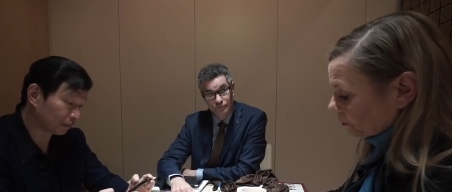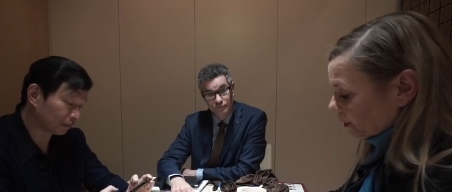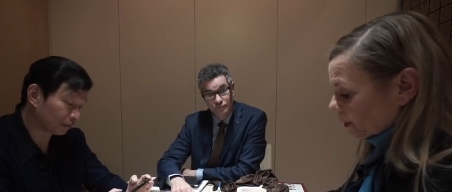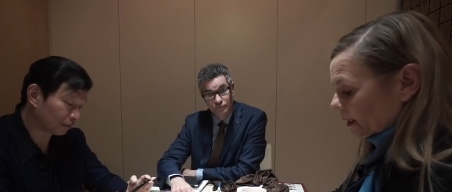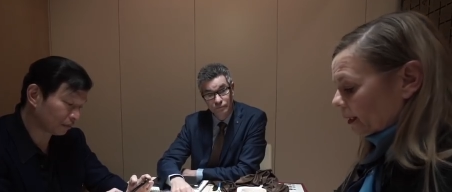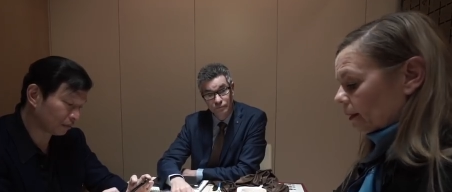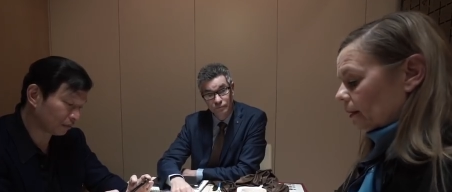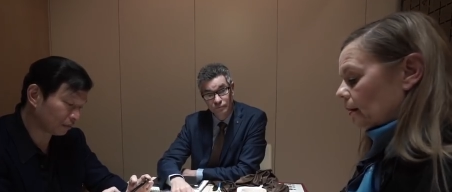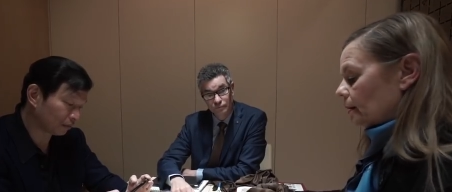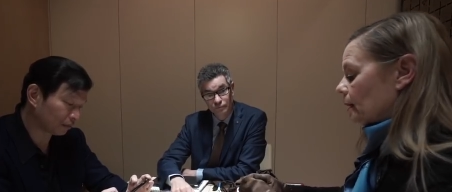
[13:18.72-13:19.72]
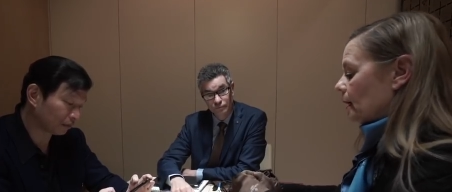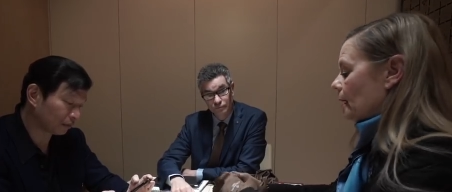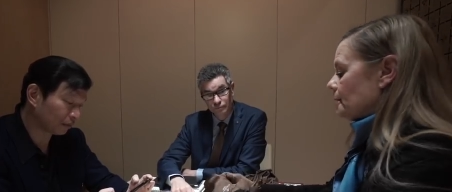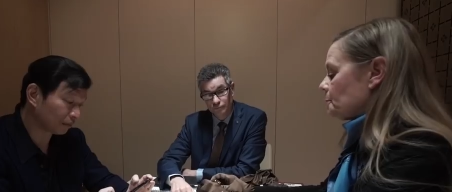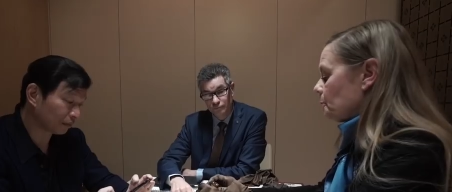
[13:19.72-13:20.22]
Speaker 1: folding uh,
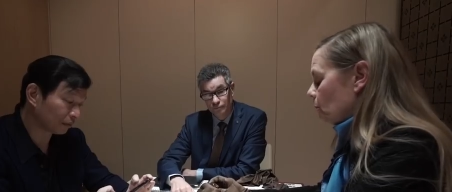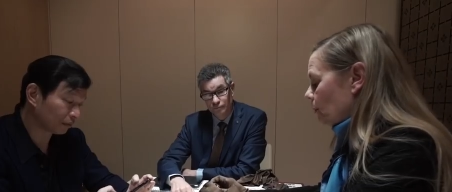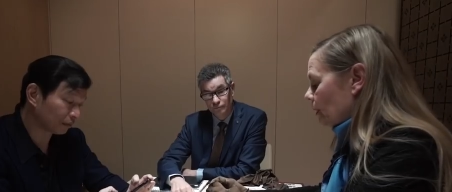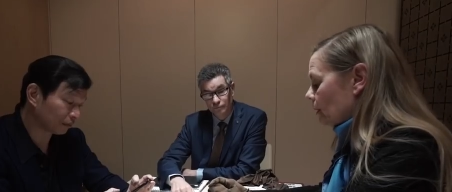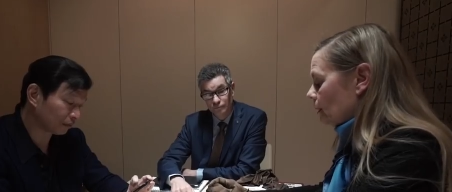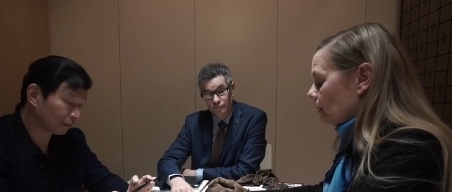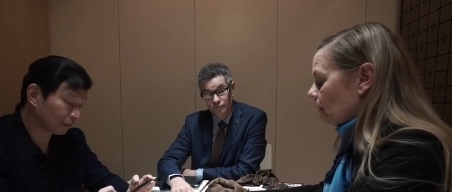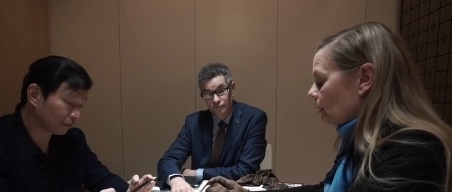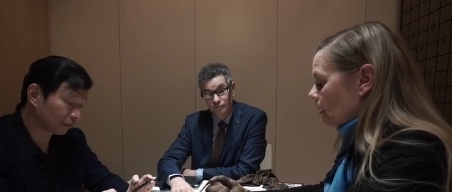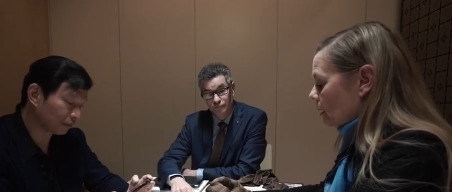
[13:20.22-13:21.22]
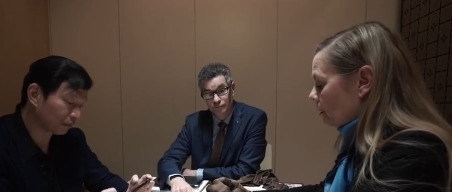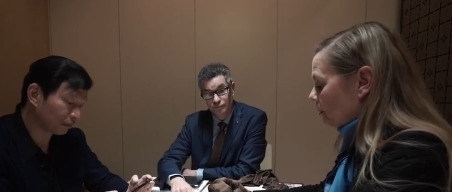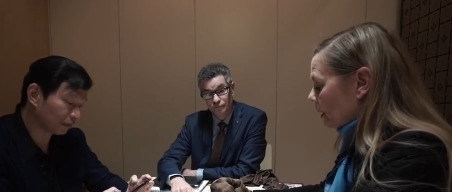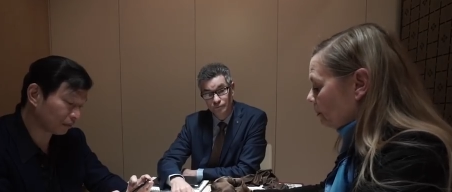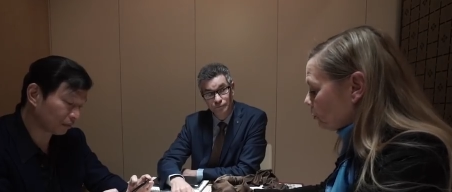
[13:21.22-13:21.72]
clasp with a
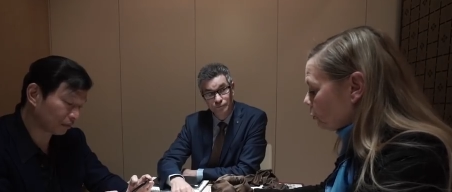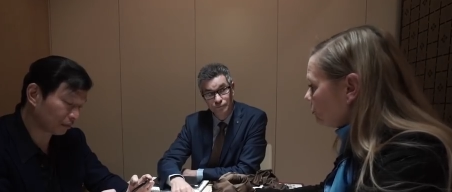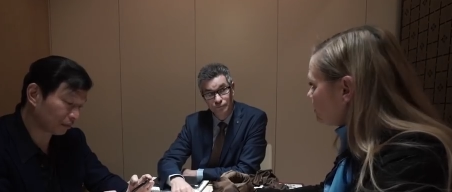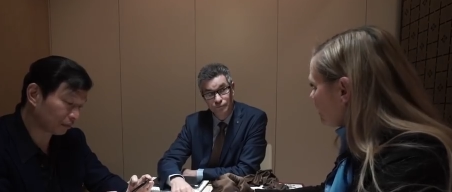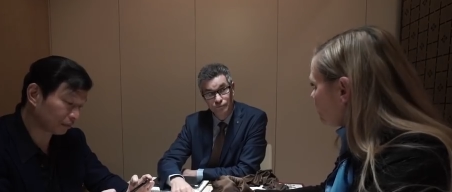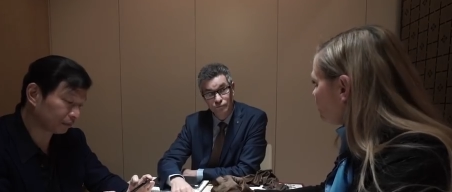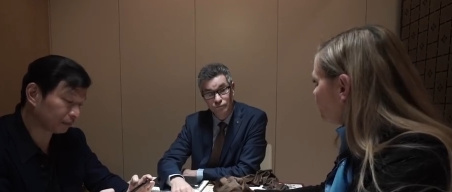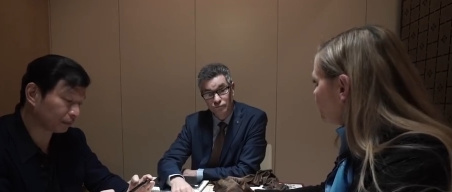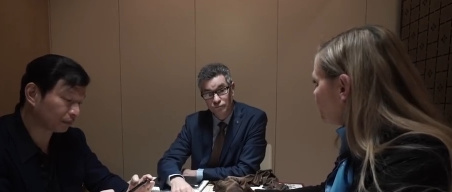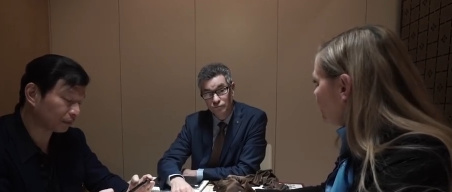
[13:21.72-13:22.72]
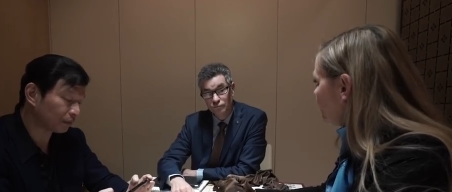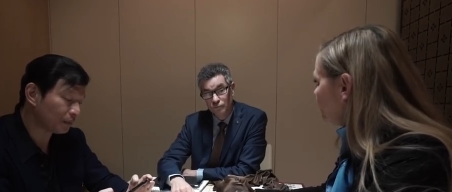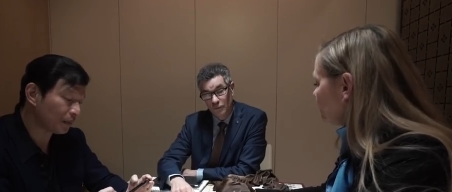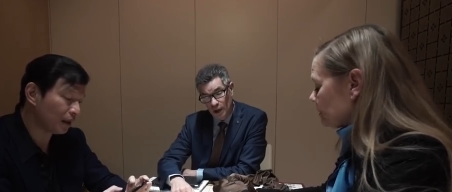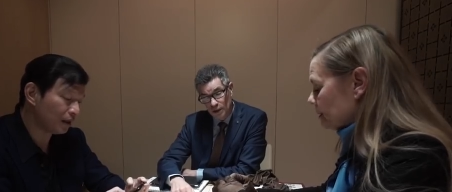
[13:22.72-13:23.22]
improved security
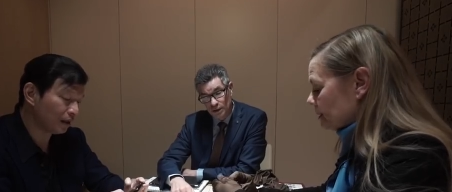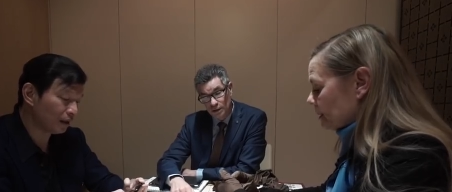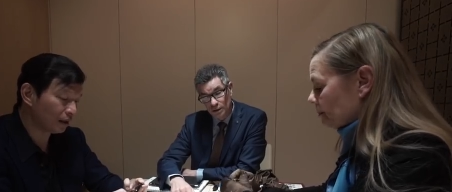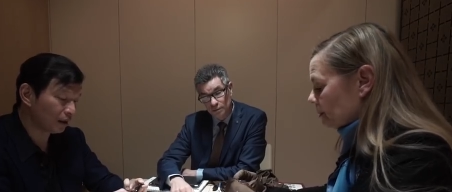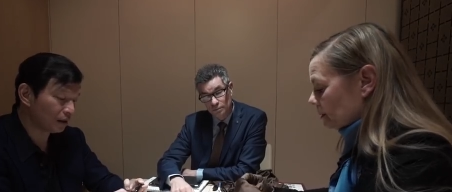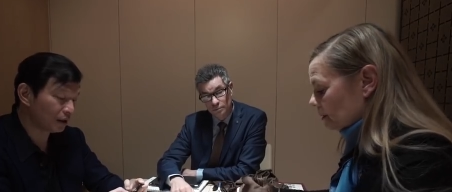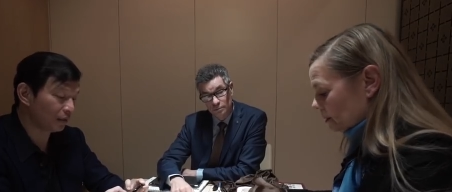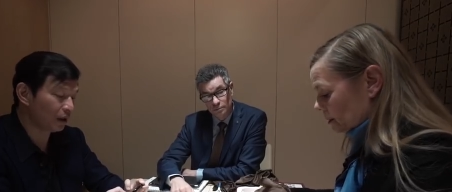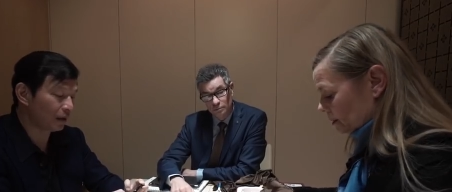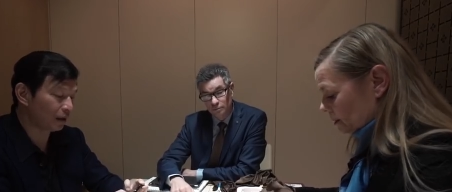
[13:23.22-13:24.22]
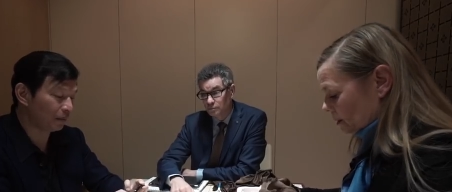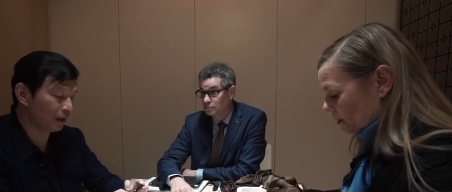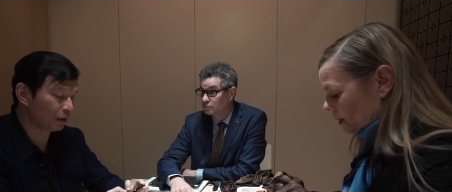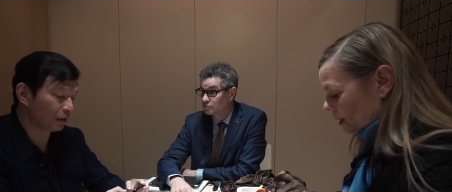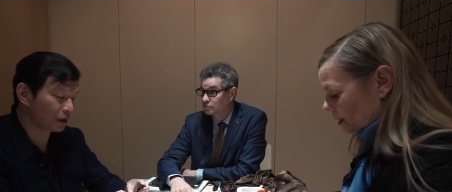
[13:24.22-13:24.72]
yes. system.
Speaker 2: Tell me about so the
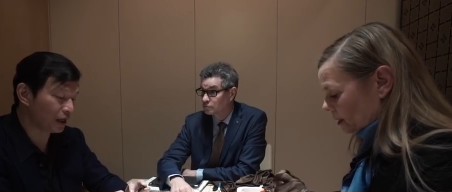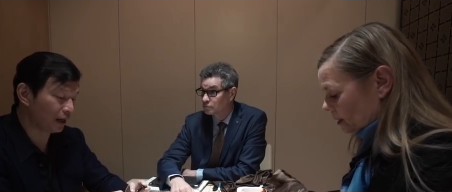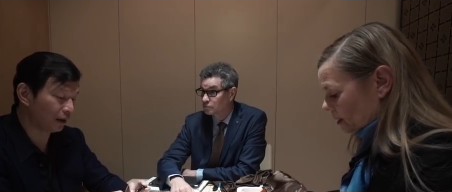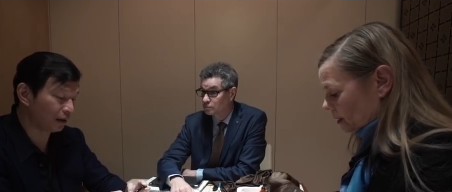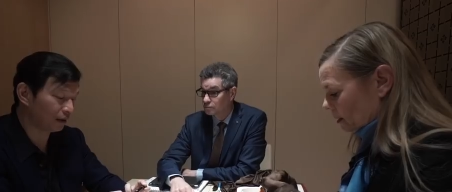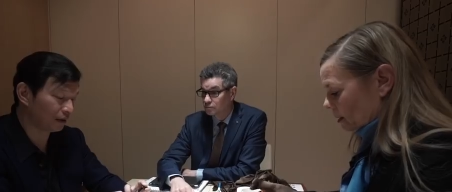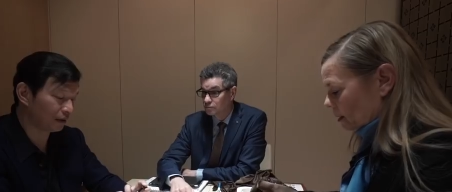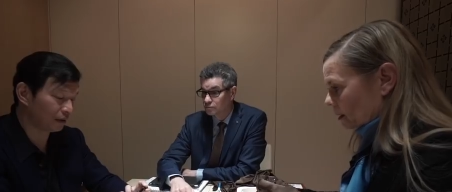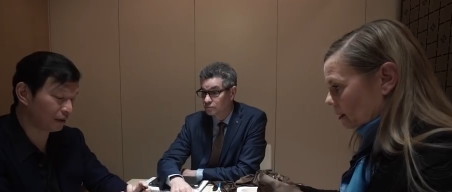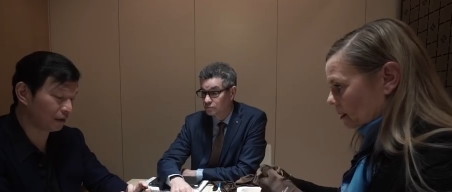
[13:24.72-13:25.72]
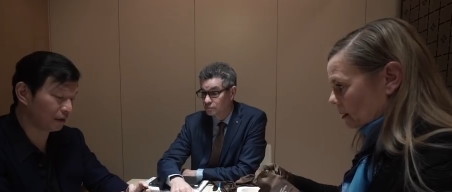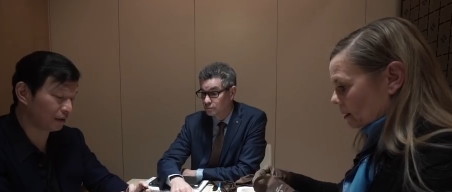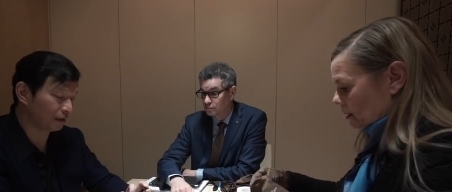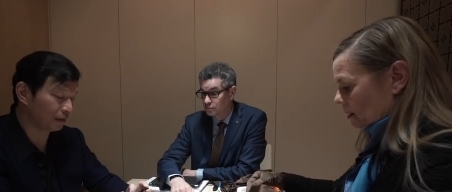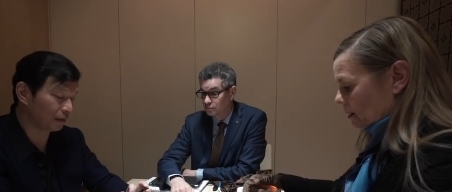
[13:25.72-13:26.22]
big orange hand.
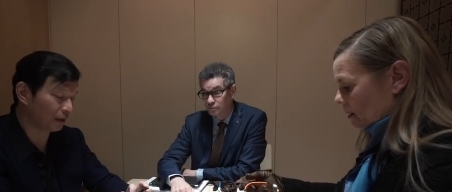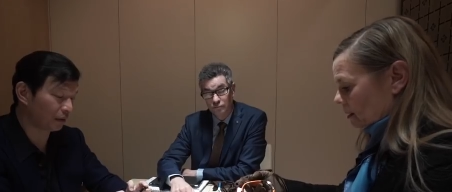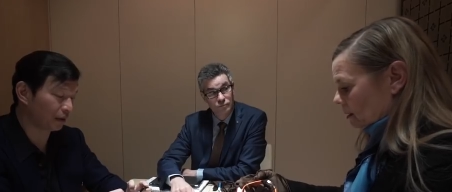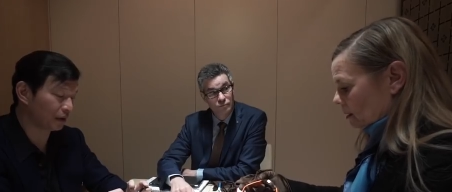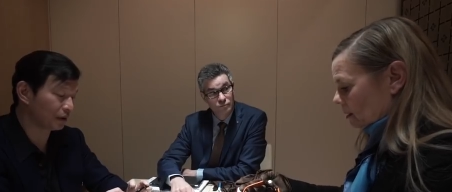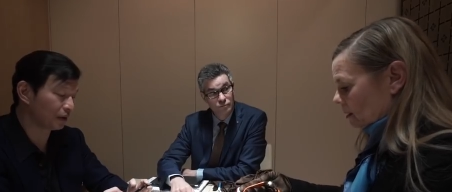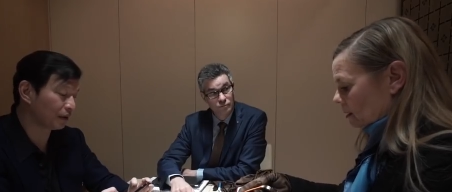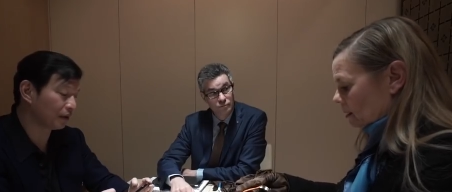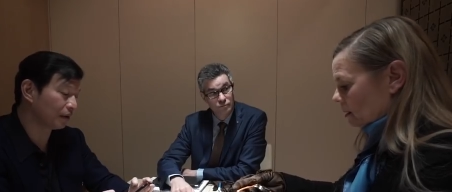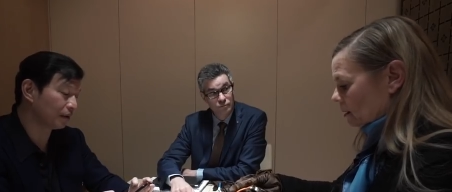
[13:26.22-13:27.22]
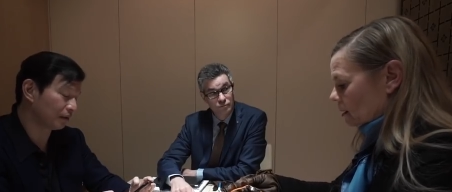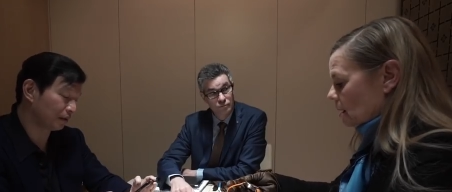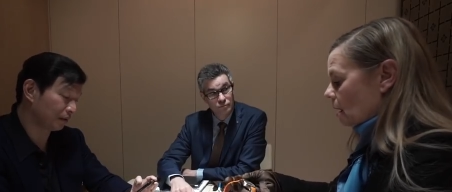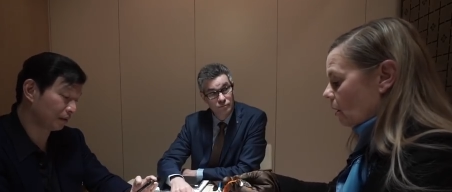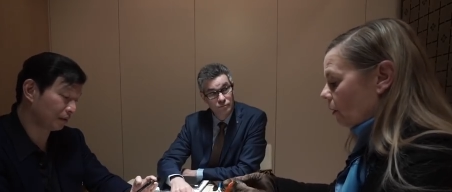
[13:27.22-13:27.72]
Speaker 1: Why orange?
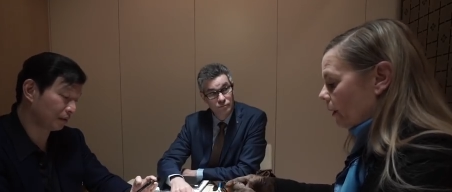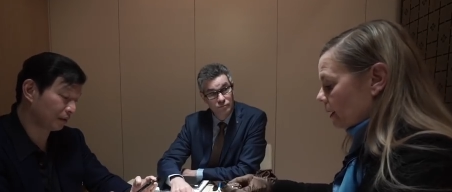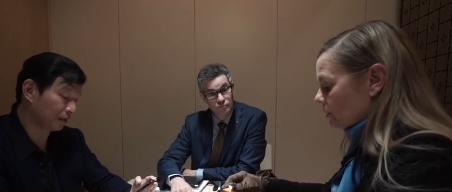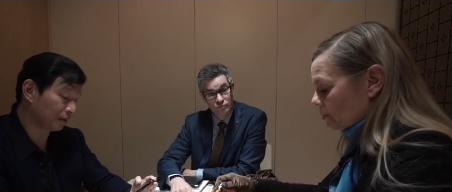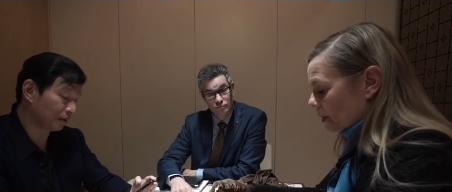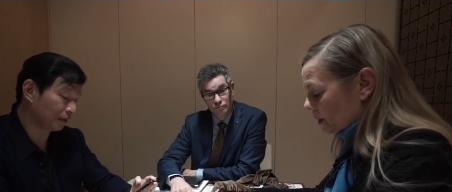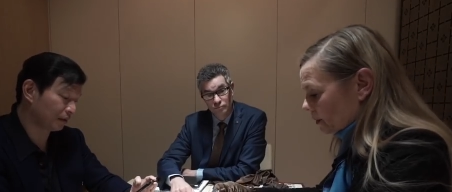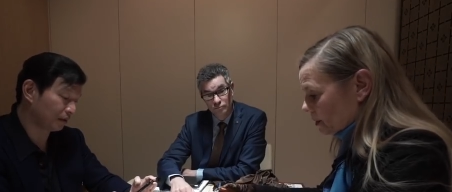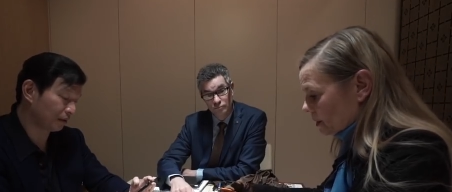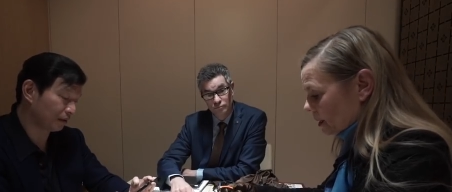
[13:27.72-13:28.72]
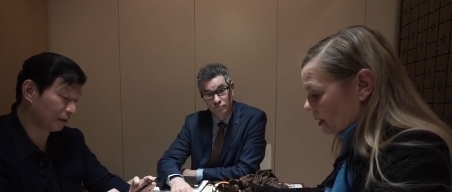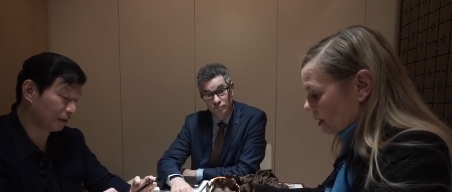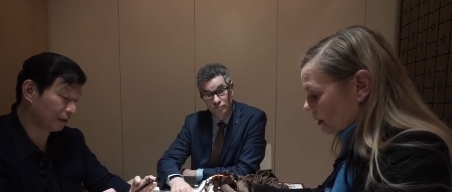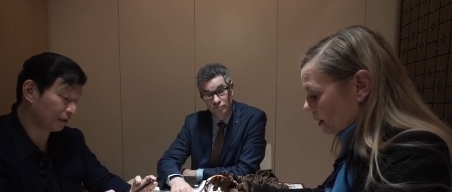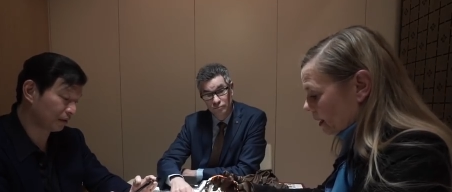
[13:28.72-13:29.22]
Orange because
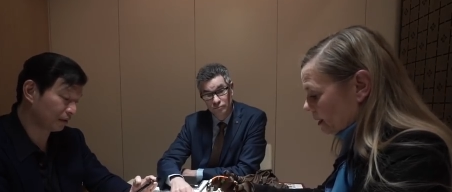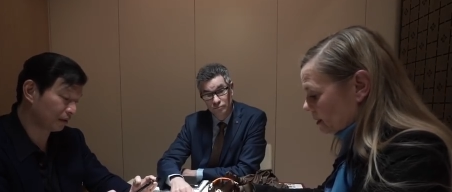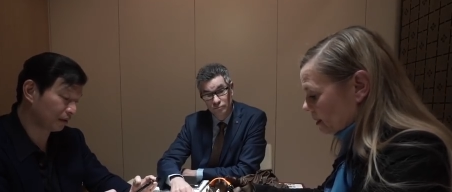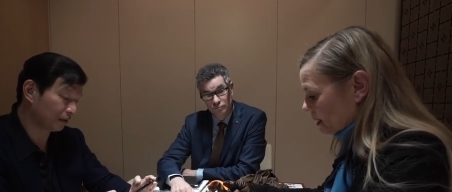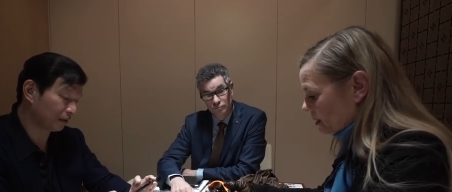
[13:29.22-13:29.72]
uh, it,